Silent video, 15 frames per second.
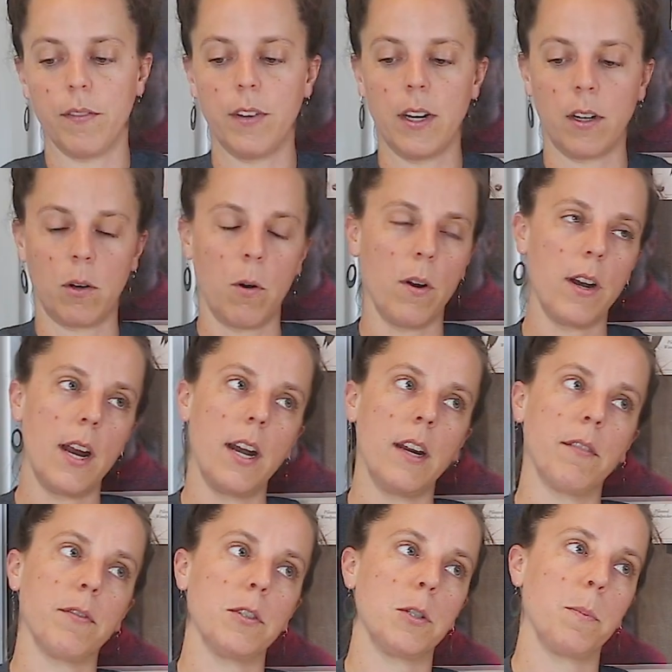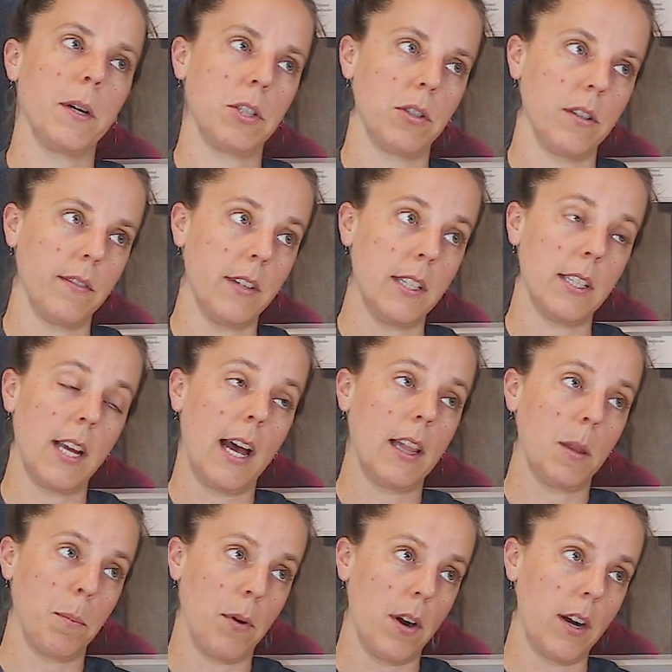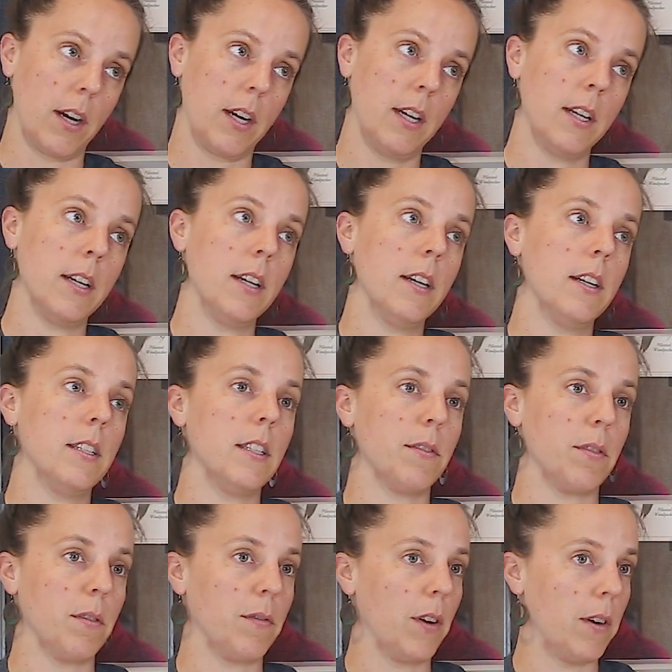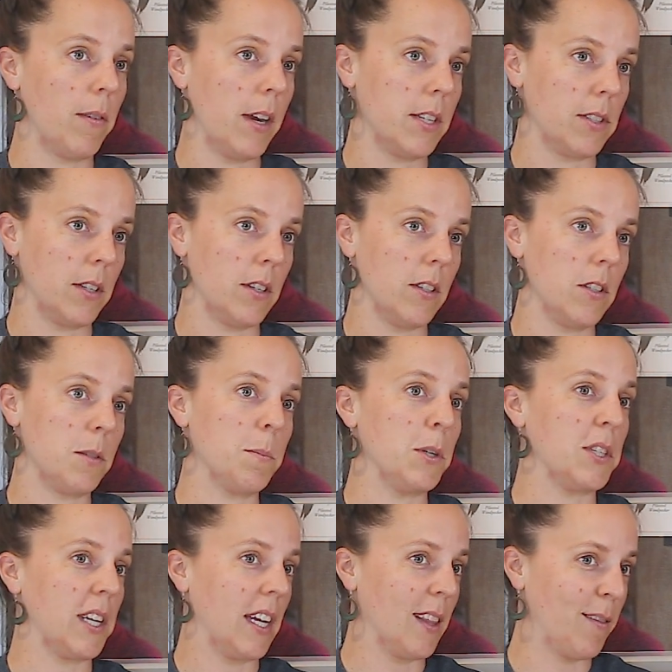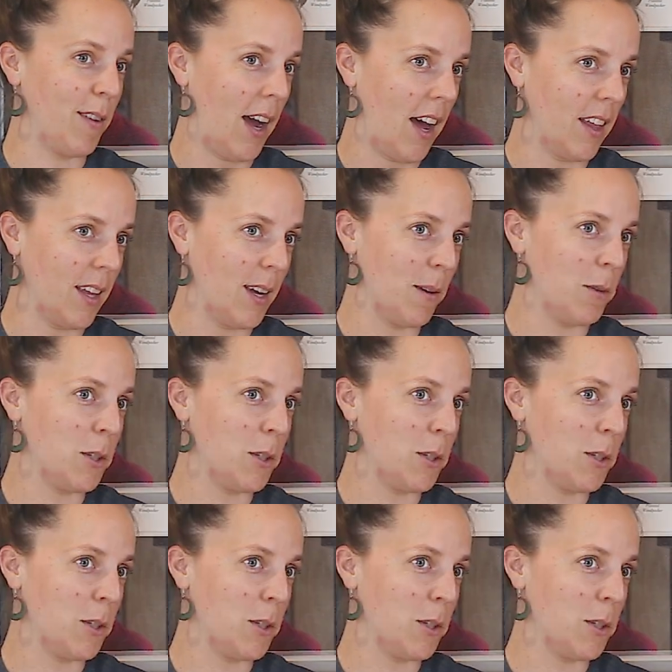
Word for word: event coordinating for special events at the park, different fundraisers, Music in the Valley,